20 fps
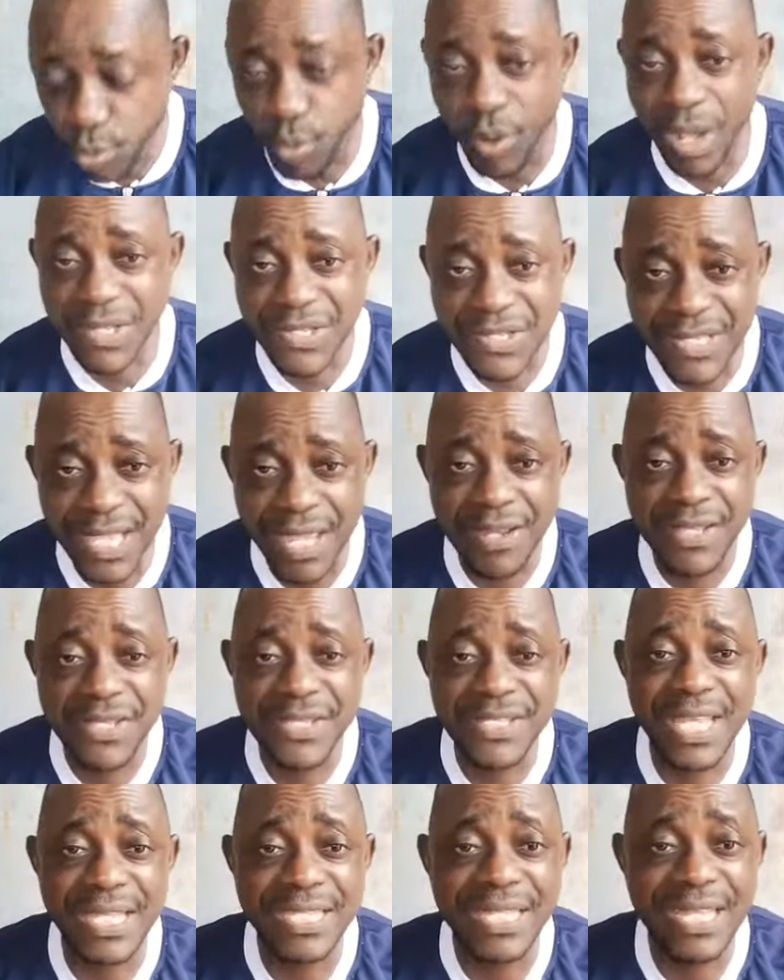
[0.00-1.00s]
Once there
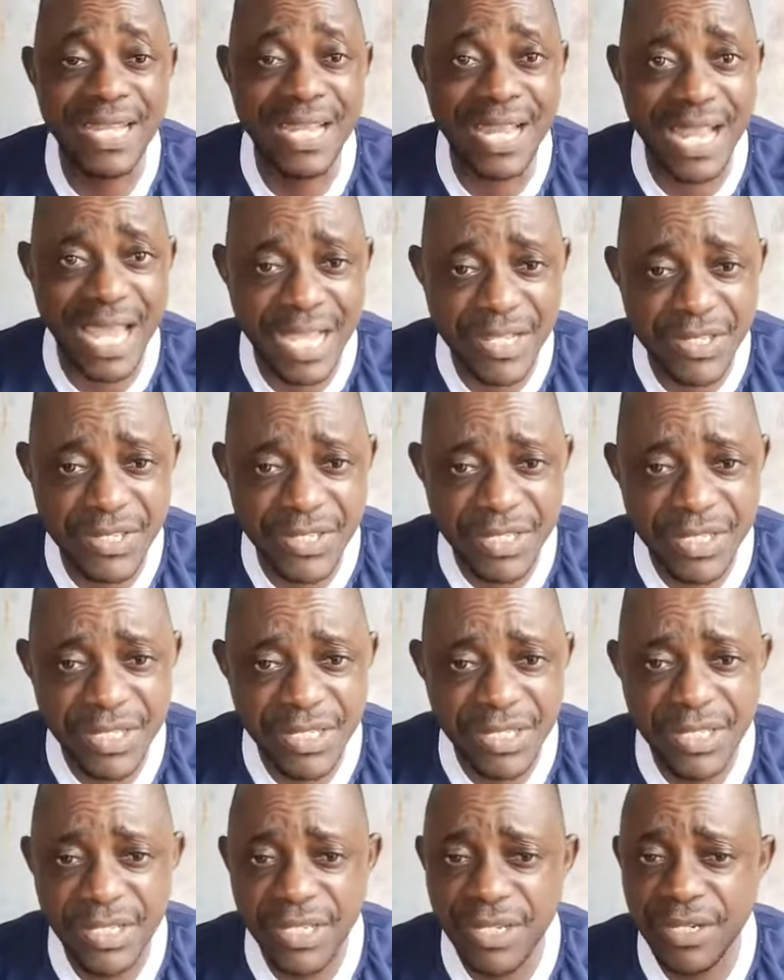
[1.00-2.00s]
is steady light,
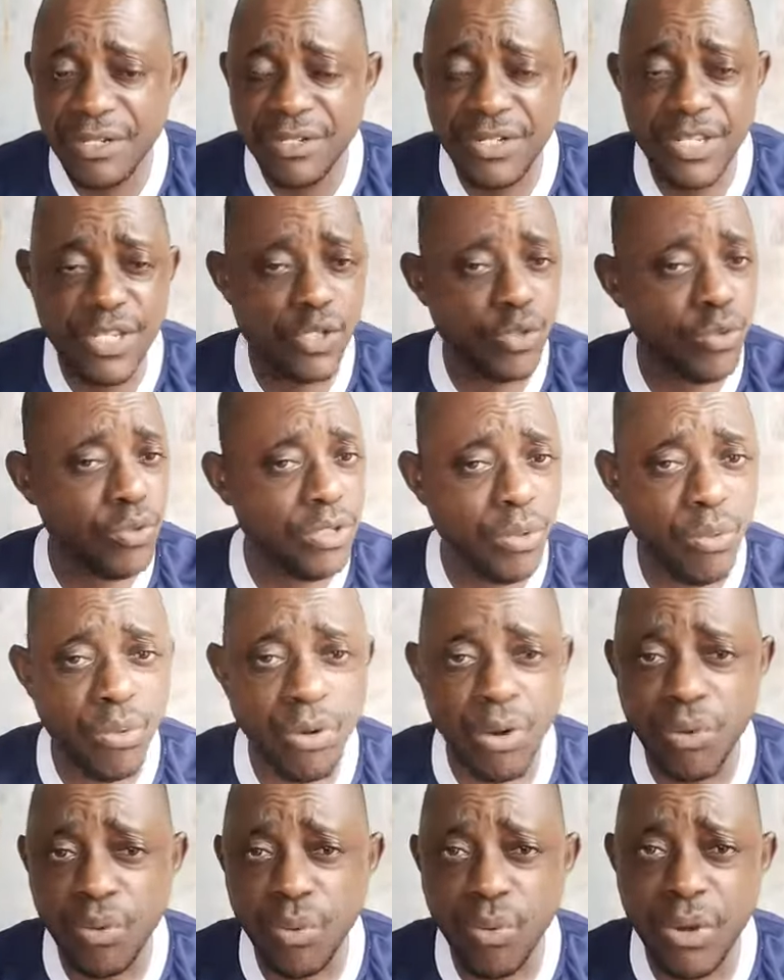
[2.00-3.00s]
things go to
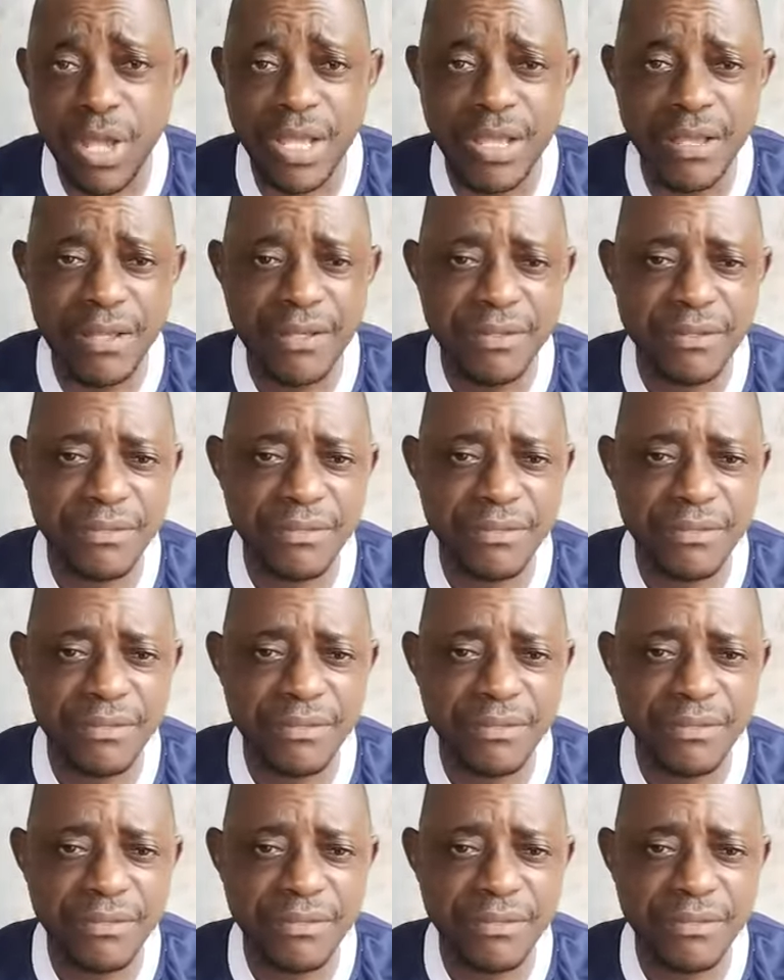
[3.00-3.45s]
work well.